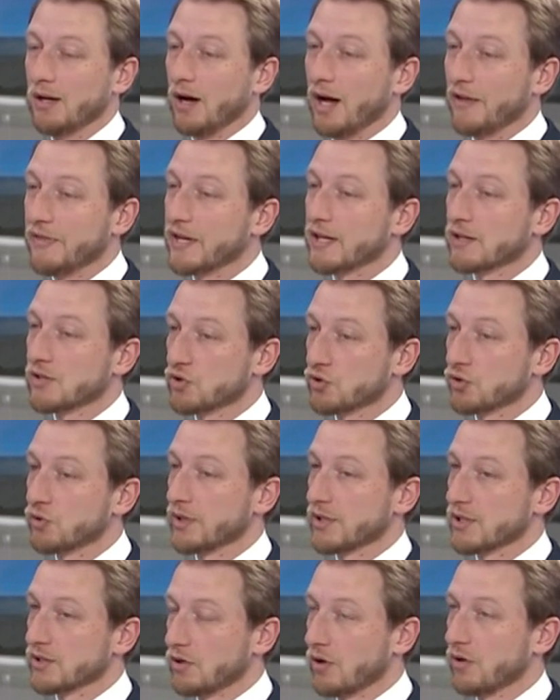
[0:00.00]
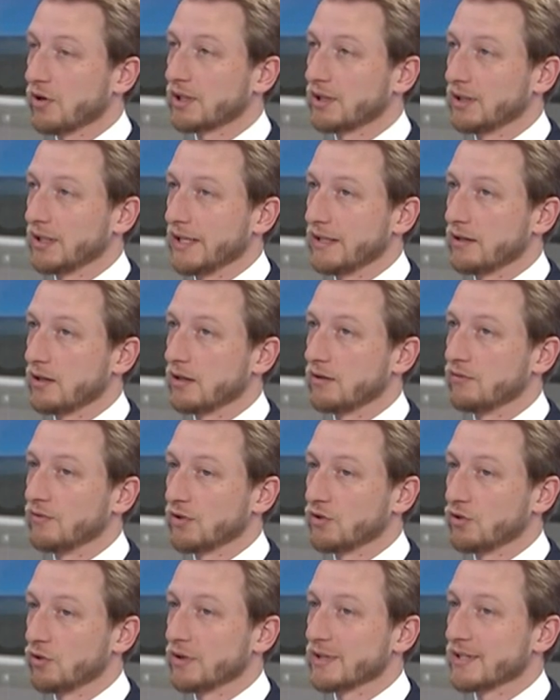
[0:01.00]
I think it's true historically that the
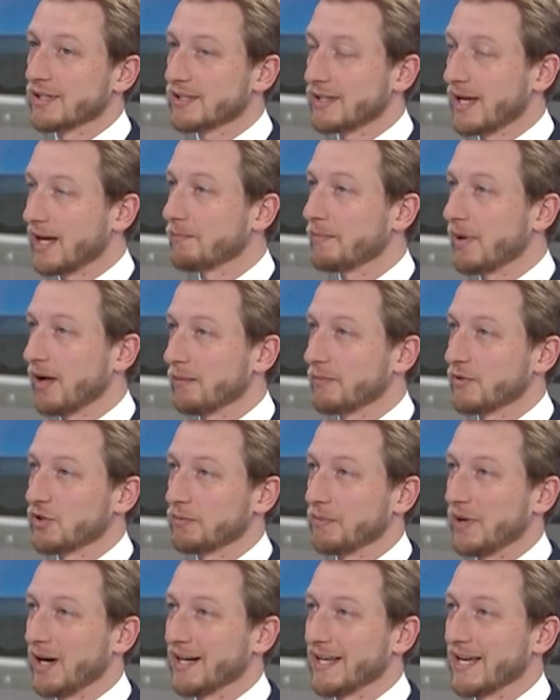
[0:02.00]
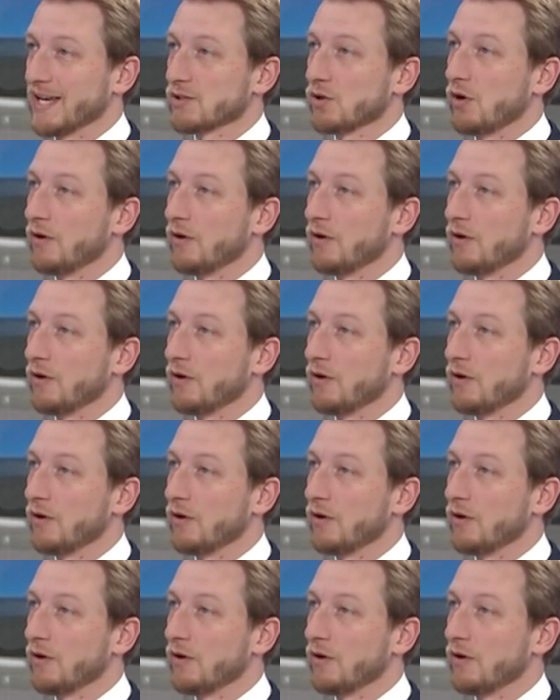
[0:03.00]
Victorian State Parliamentary Party has